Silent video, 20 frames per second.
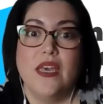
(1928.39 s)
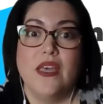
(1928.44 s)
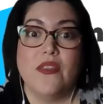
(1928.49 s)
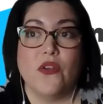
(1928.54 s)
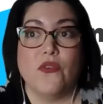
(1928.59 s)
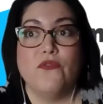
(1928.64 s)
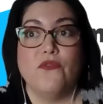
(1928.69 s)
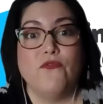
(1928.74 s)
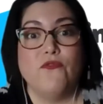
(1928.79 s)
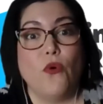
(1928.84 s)

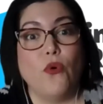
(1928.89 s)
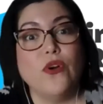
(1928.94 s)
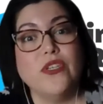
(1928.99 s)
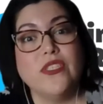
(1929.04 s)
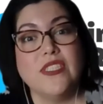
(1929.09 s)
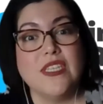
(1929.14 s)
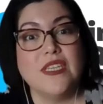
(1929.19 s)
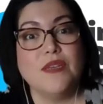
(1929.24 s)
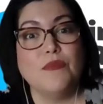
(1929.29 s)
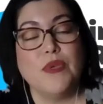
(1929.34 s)
They're
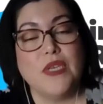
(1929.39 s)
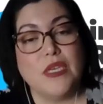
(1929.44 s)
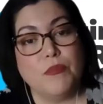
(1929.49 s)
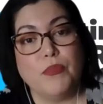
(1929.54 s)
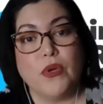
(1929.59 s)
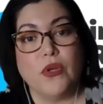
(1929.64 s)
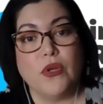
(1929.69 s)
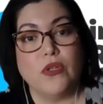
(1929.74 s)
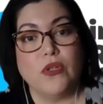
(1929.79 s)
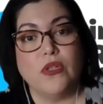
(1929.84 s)
forcing
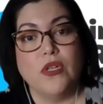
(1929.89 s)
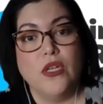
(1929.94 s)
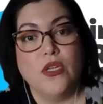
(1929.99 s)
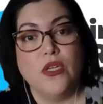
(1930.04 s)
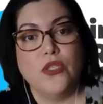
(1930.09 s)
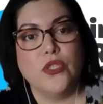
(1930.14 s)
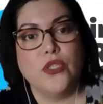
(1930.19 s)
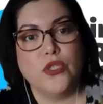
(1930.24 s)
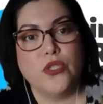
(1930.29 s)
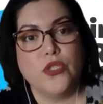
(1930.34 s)
people
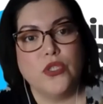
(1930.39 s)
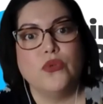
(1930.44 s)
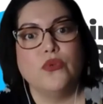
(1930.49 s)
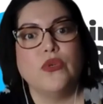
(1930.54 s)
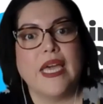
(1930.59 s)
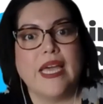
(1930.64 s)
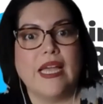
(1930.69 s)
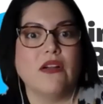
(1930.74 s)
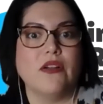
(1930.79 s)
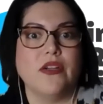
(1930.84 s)
to
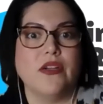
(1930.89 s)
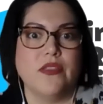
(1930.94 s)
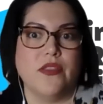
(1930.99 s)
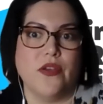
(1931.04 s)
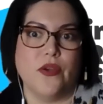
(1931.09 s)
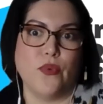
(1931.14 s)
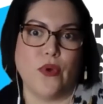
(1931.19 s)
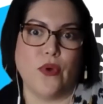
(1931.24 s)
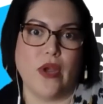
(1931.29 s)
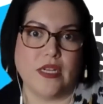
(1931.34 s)
carry their
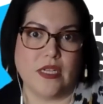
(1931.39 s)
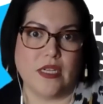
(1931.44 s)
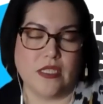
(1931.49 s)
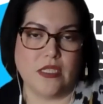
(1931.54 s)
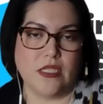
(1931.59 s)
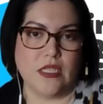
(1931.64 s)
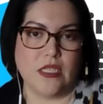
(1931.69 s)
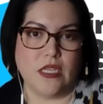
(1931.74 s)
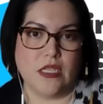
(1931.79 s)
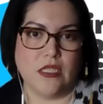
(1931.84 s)

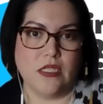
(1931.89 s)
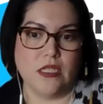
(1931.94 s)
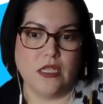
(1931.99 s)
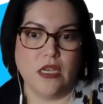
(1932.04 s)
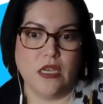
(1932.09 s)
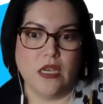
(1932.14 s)
pregnancies.